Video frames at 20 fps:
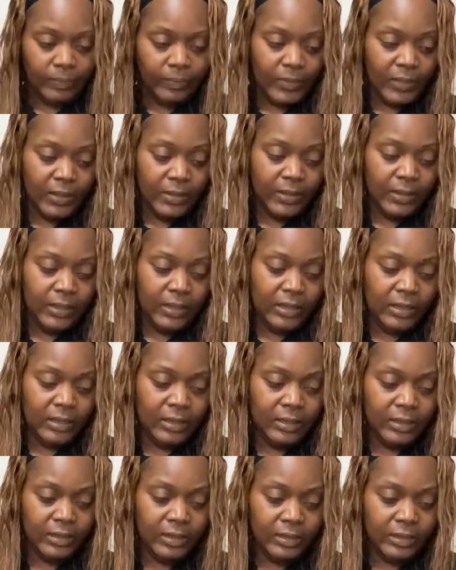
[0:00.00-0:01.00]
And
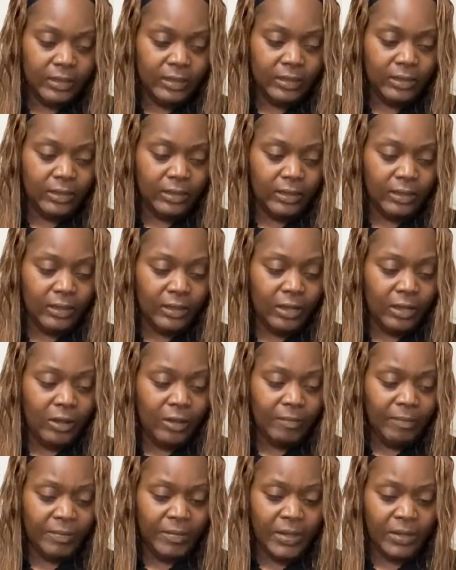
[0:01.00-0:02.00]
then,
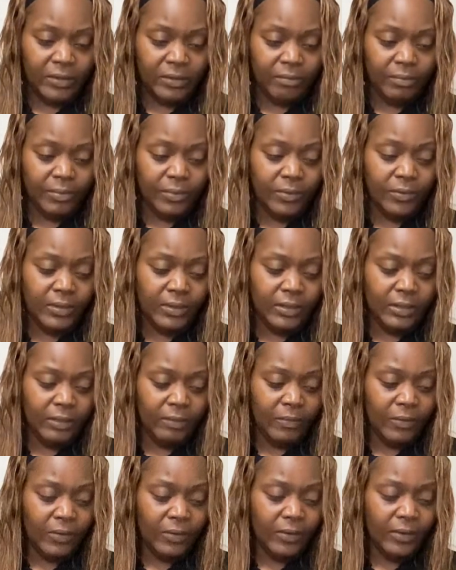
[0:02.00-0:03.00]
um, I'm not going to pull
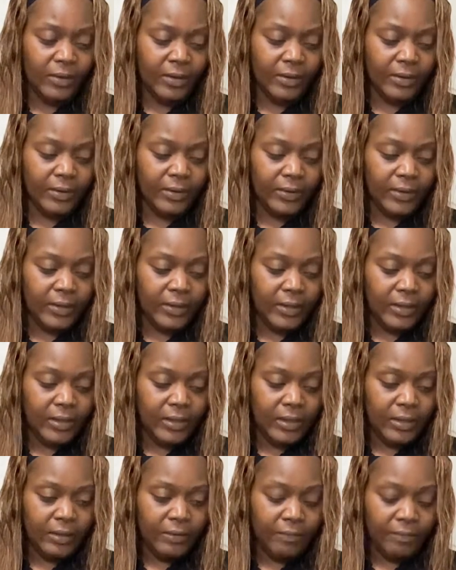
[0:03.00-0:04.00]
anymore,
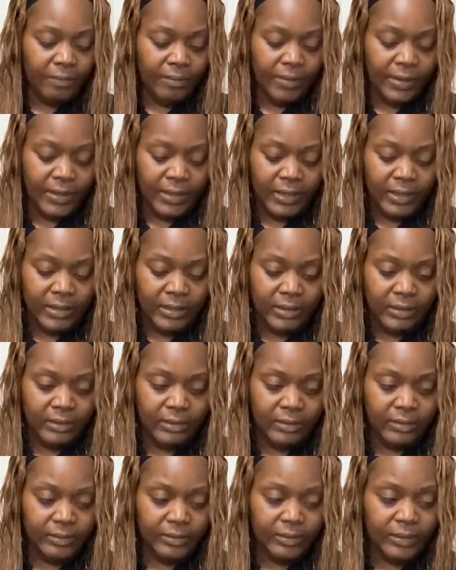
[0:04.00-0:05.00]
but,
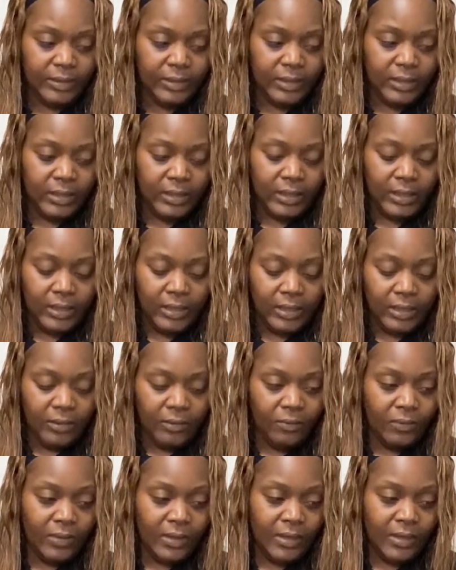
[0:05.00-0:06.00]

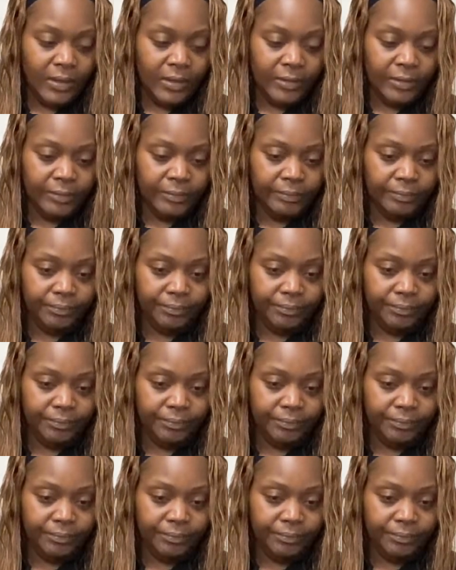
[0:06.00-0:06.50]
well,